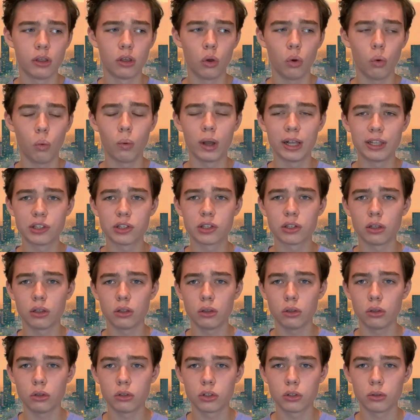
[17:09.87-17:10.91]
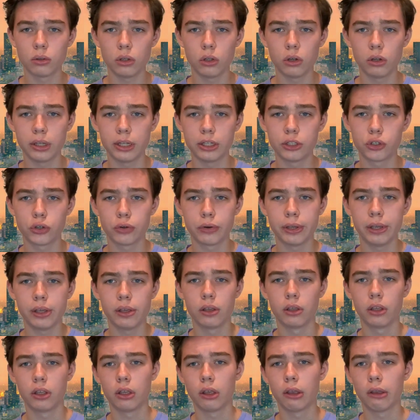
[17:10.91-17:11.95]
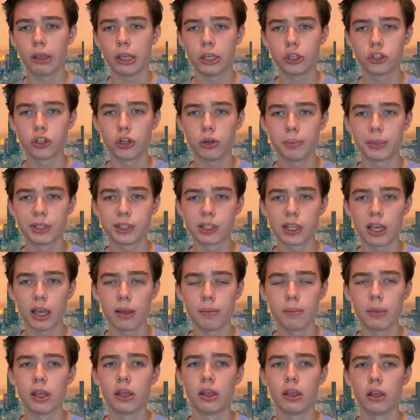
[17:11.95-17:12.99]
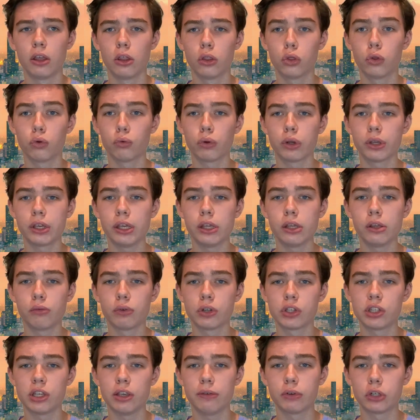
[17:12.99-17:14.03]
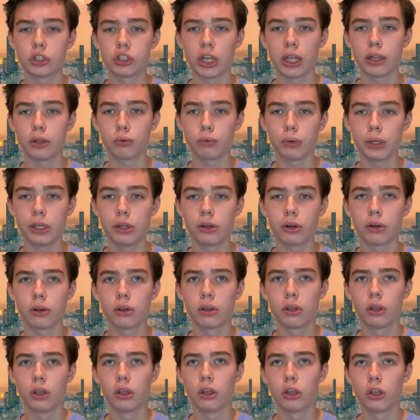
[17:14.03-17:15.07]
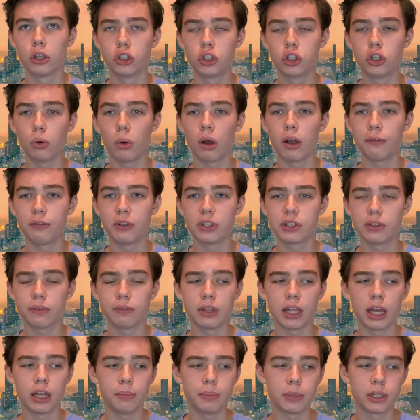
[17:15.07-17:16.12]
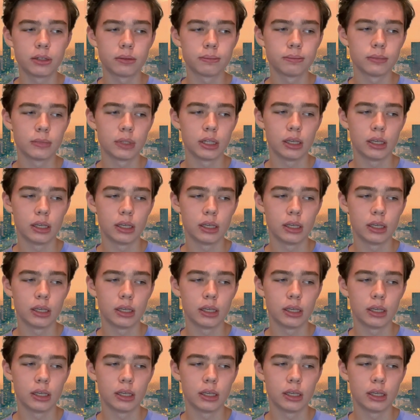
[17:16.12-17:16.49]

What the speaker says: Wentz, a little injury. He shouldn't miss time. The rookie receiver, Jalen Reagor. 2 offensive linemen.